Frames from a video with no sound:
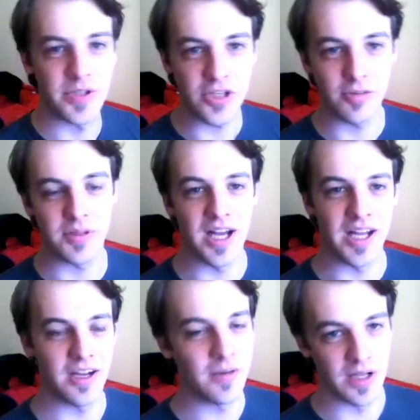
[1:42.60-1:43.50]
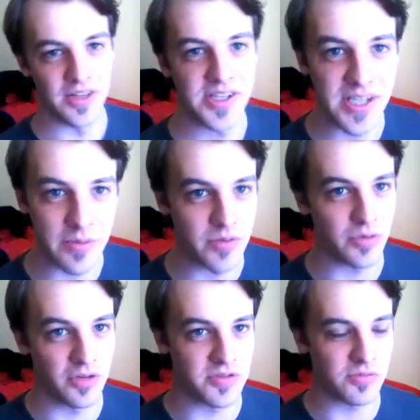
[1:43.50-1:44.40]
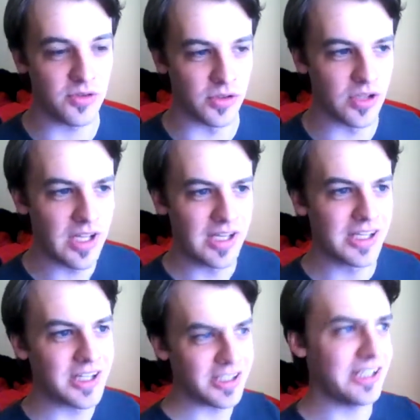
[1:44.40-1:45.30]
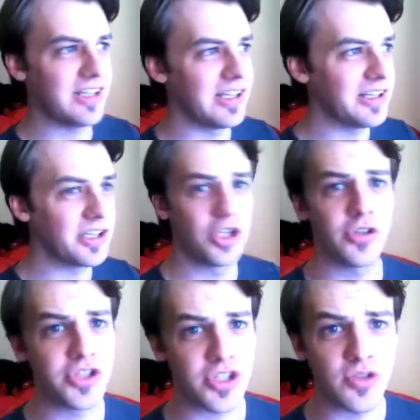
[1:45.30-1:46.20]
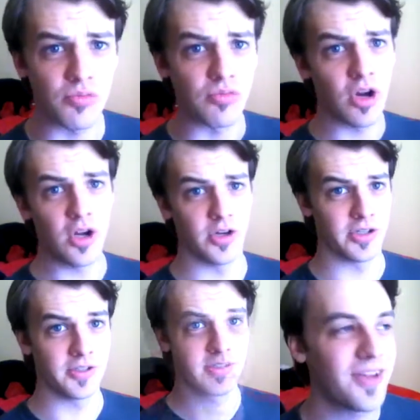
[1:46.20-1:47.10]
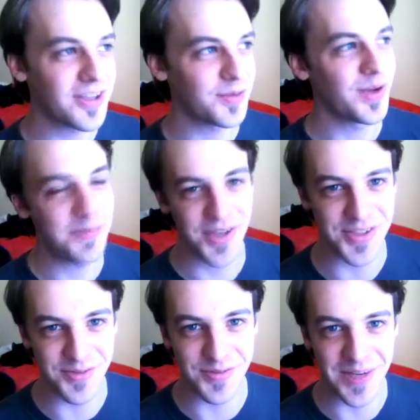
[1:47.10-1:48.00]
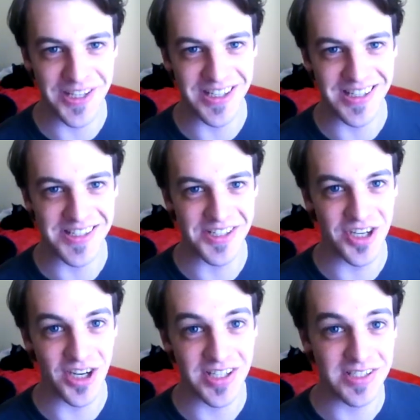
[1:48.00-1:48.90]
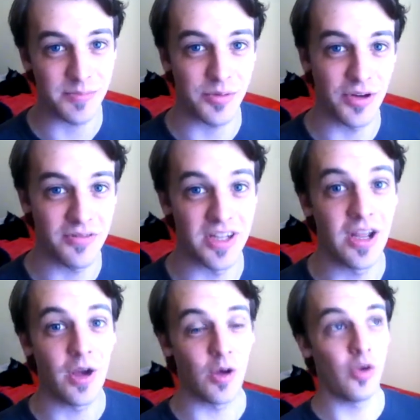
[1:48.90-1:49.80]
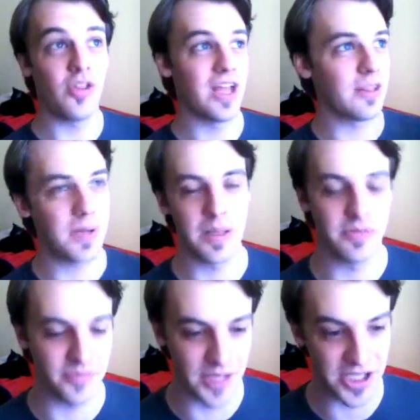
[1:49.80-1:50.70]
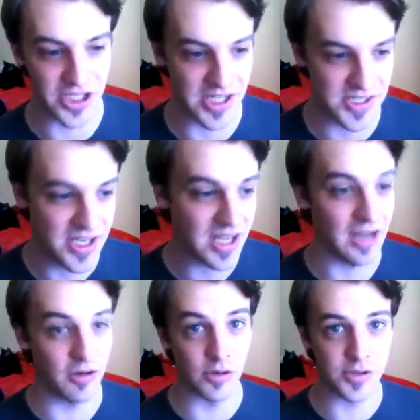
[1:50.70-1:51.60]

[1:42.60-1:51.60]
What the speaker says: To which you replied, oh well, the exception proves the rule. Clearly, you're just wrong. The fact that one person from Nation X is a jerk doesn't prove that all the other people from Nation X are